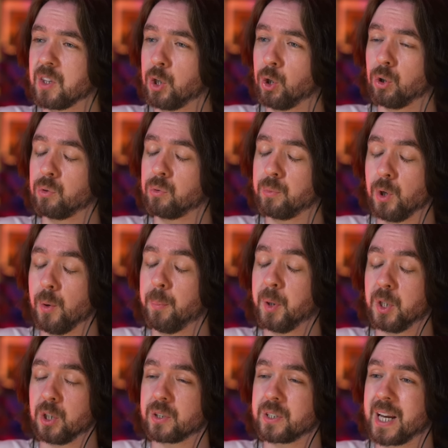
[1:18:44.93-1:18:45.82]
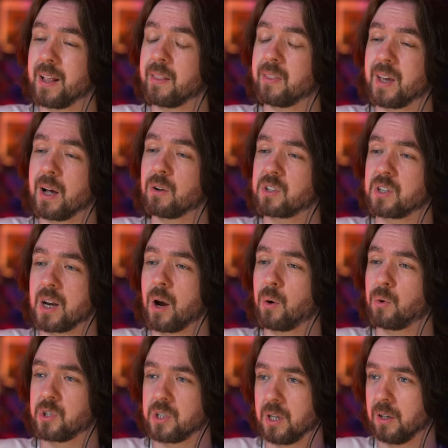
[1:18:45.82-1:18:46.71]
You put your 10,000
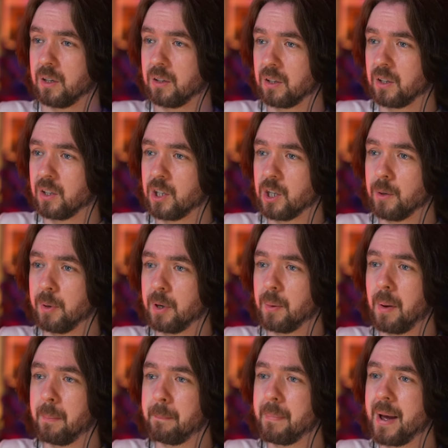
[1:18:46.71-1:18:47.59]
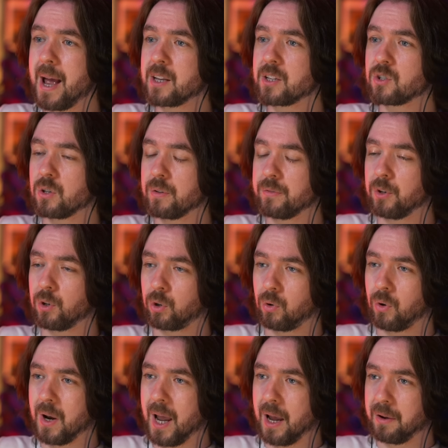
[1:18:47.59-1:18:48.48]
hours in. You become a master of your
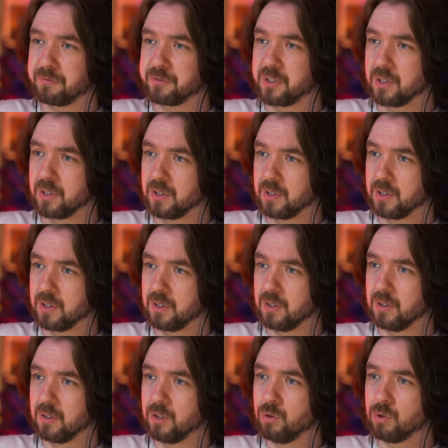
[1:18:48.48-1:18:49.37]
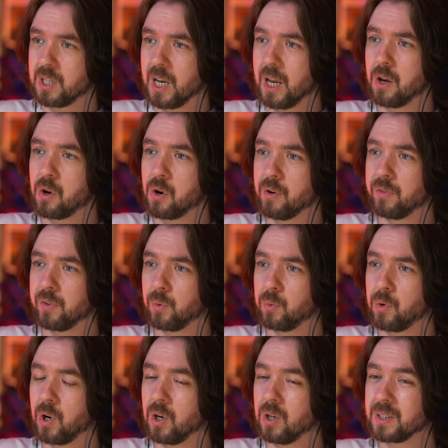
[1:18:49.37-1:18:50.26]
craft. You take over the
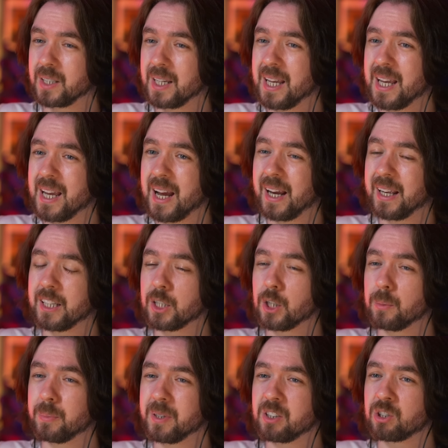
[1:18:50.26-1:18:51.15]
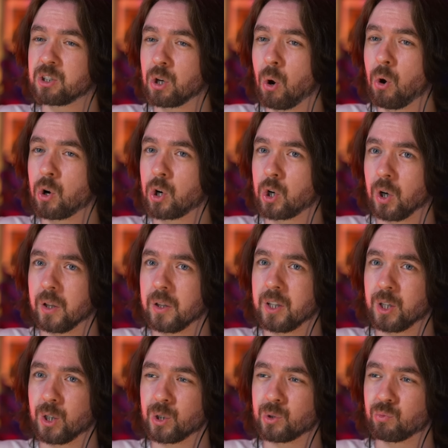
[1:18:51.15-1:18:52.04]
world. And then you'll be so good
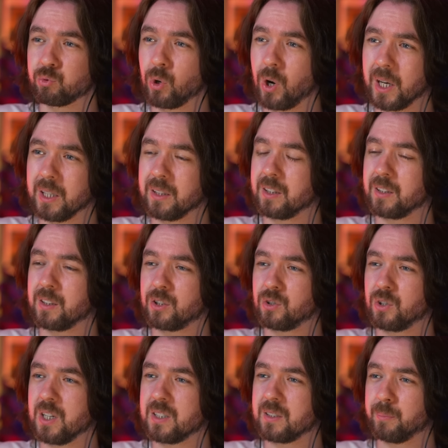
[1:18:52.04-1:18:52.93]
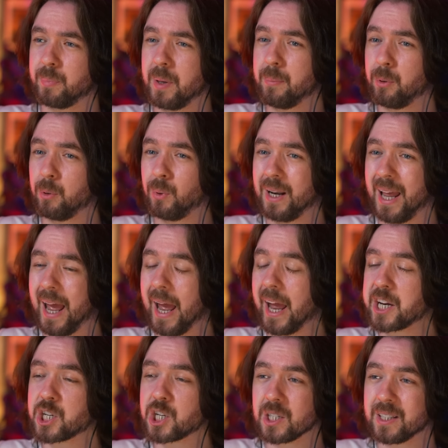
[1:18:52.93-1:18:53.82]
that you can just run into the streets and people will
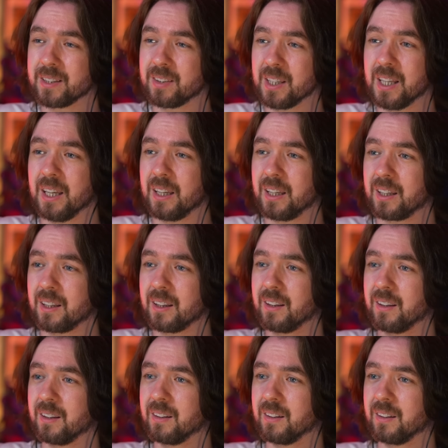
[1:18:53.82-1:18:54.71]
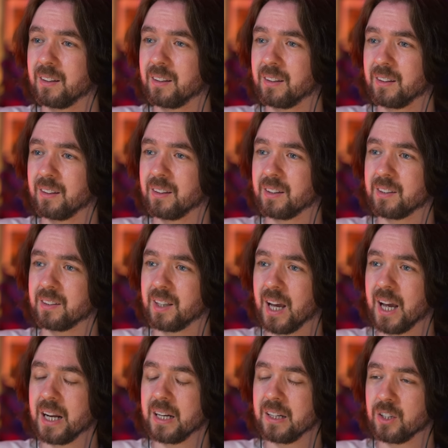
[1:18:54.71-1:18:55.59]
actually think
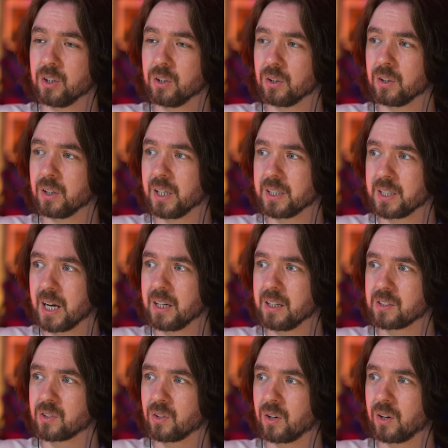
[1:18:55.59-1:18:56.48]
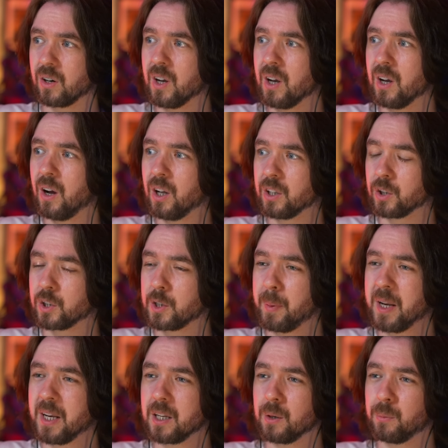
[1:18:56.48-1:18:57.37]
that you're a dinosaur. Although,
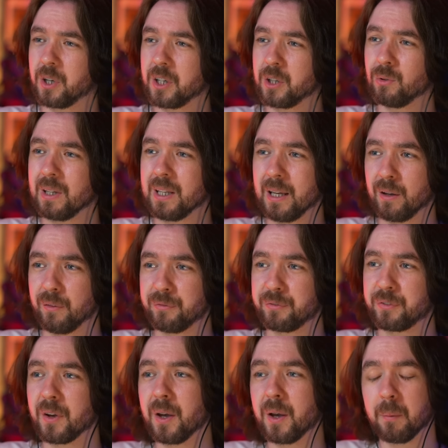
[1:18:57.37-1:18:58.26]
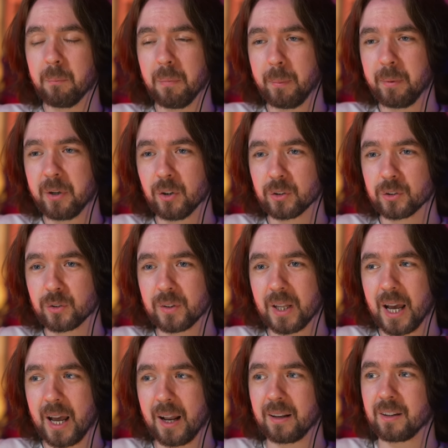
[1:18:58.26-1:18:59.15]
depending on where you live, maybe don't do
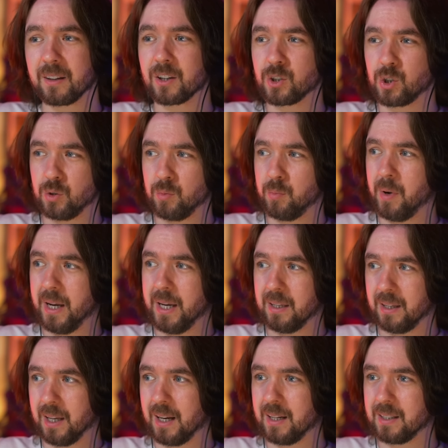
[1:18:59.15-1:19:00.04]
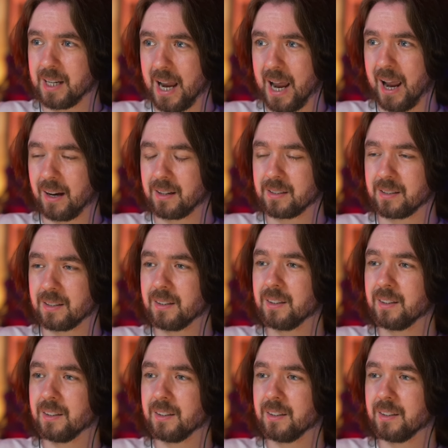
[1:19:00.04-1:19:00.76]
that because you might get attacked